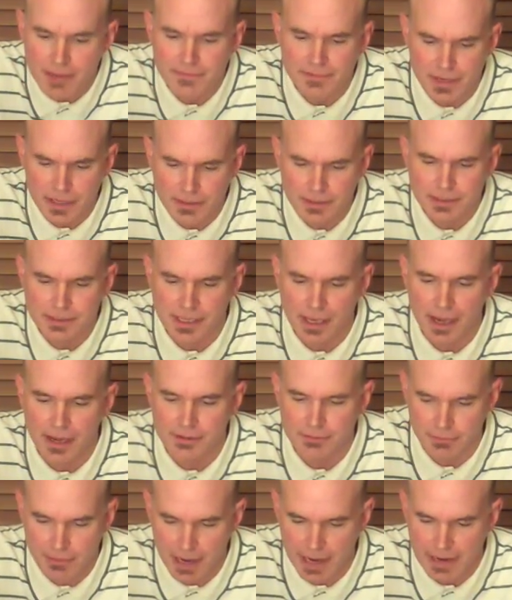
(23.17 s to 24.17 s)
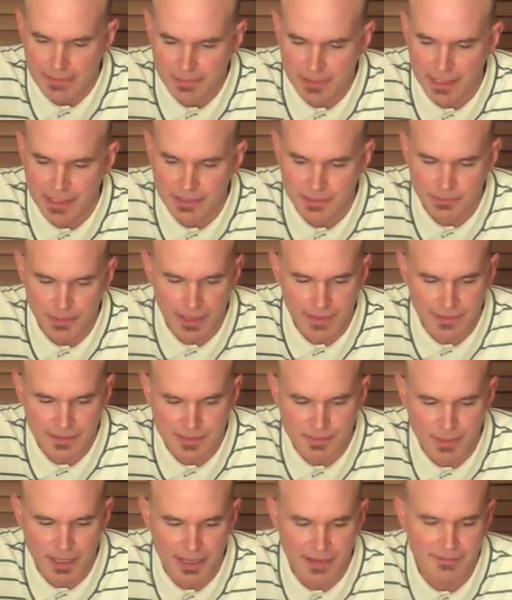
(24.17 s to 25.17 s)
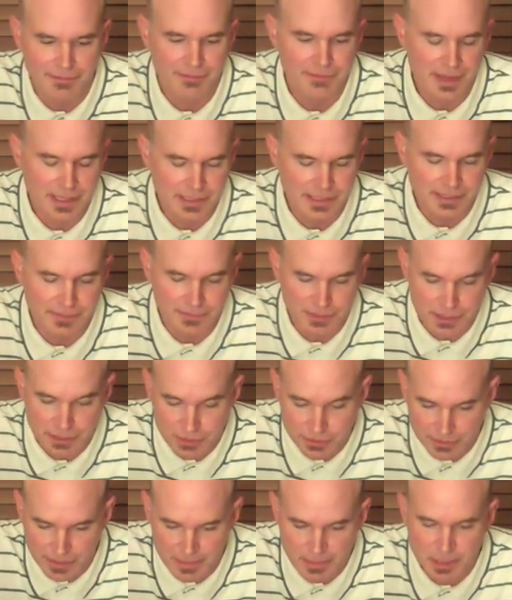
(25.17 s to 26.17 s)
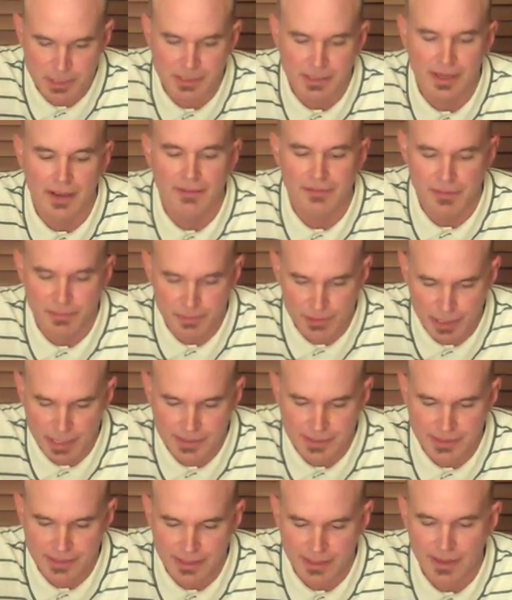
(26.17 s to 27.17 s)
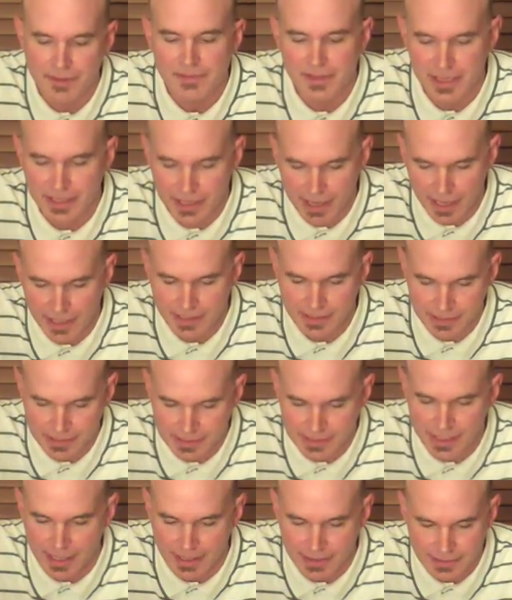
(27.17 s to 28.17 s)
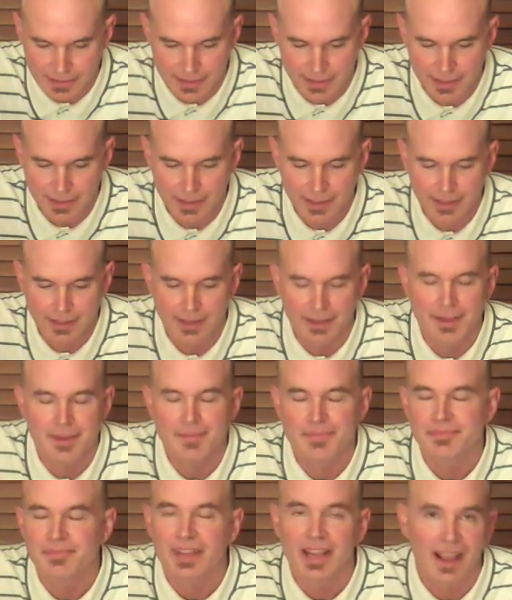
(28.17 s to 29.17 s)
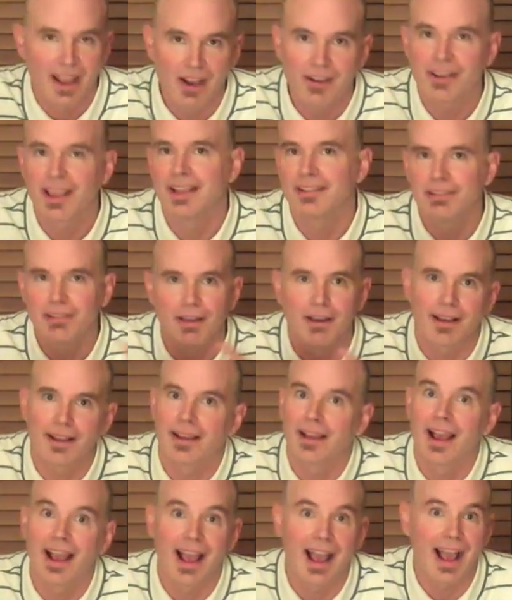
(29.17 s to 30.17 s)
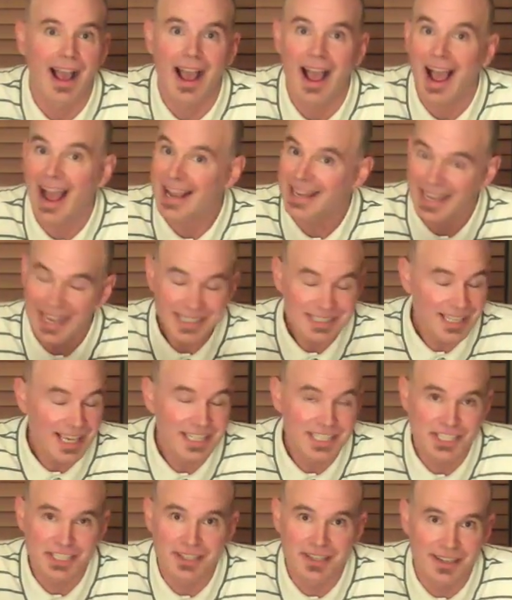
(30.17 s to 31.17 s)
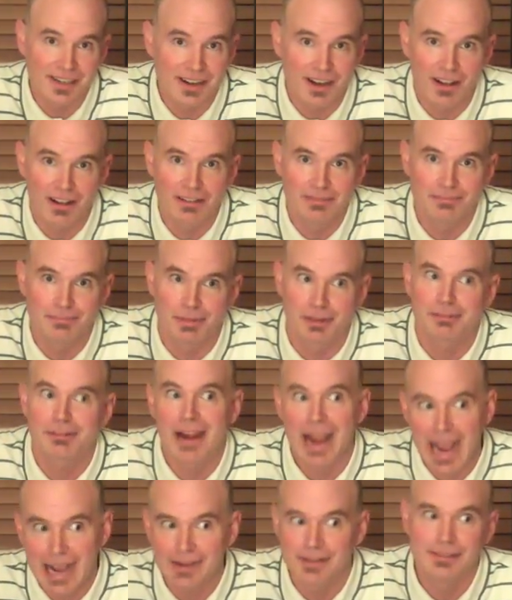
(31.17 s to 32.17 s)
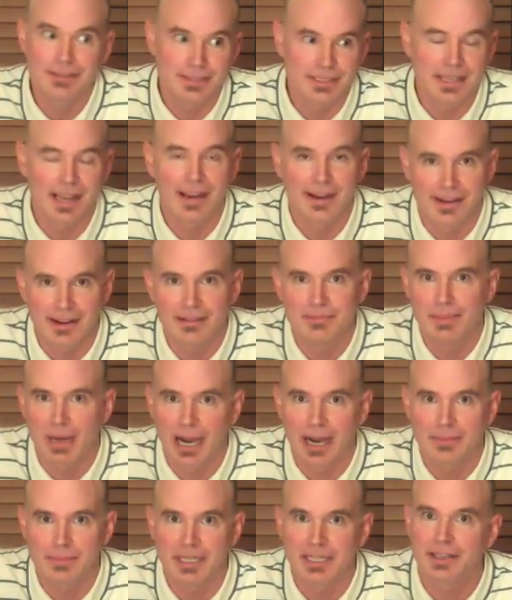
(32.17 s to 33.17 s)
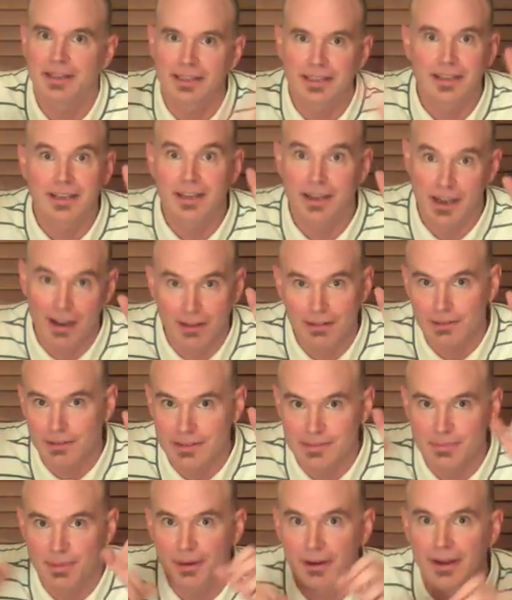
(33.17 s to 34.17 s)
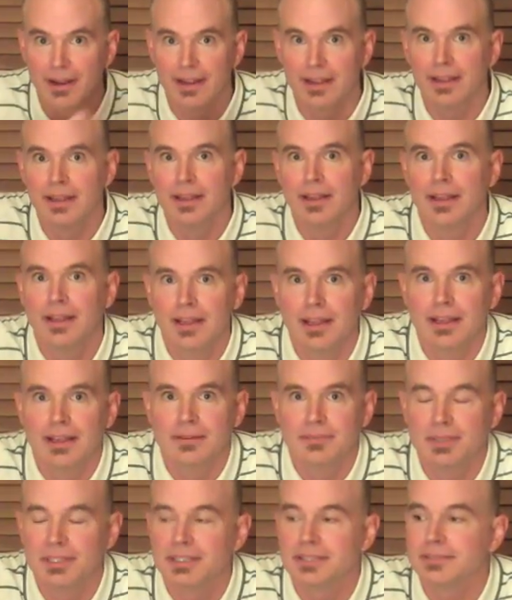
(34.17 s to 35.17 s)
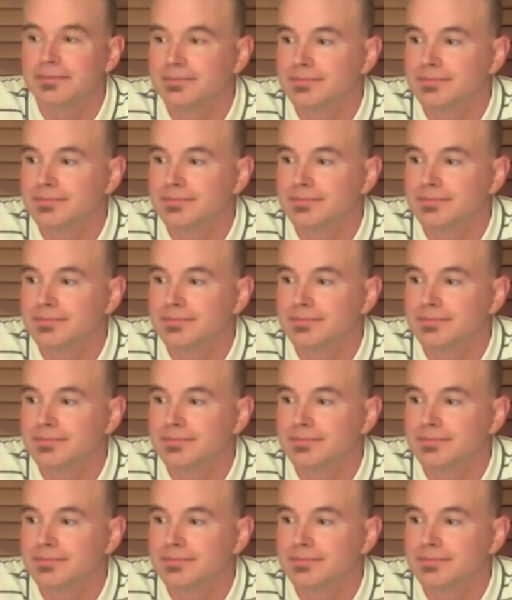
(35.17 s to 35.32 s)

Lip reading: views on rape as well as my offensive description of the President of the United States. Okay, look. I guess I shouldn't have called Barack Hussein Obama a colored boy, but